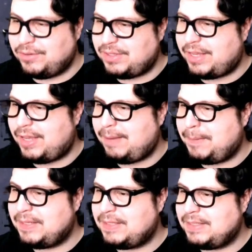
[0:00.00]
a cape.
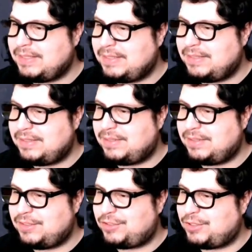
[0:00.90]

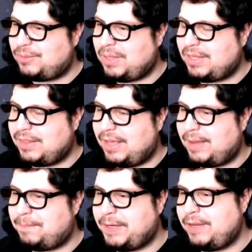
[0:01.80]
Don't like
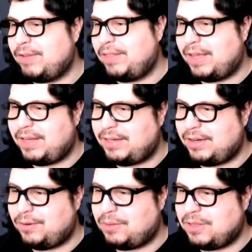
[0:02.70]
that. But even then, you
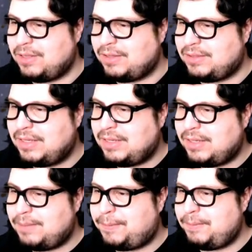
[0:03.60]
know,
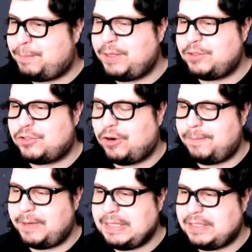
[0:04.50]
putting
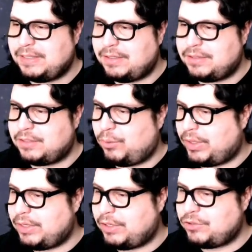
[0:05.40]
Skarmory to
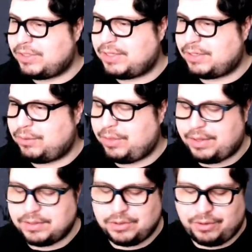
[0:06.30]
100, I don't think
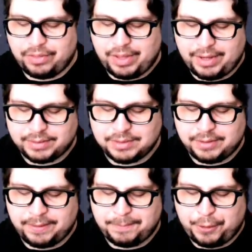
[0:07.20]
is all
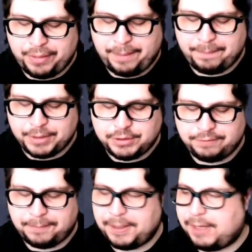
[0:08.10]
that much of
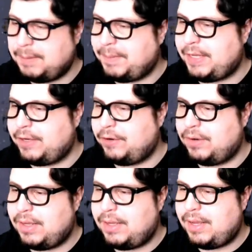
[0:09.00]
a problem here.
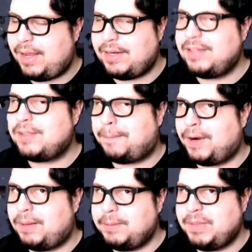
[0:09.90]
It is a
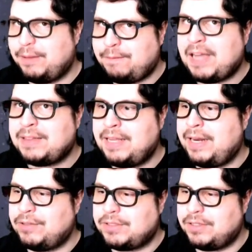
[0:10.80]
problem in the fact that
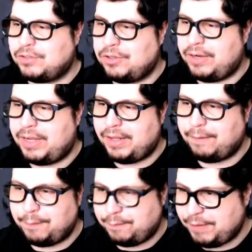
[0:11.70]
now it's going to start hitting
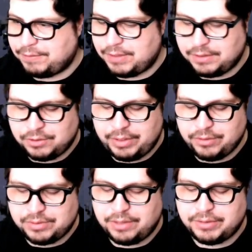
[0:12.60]
for 50. So
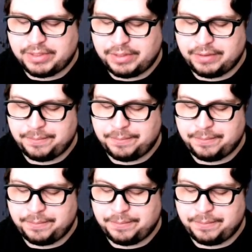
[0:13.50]
here's Giratina.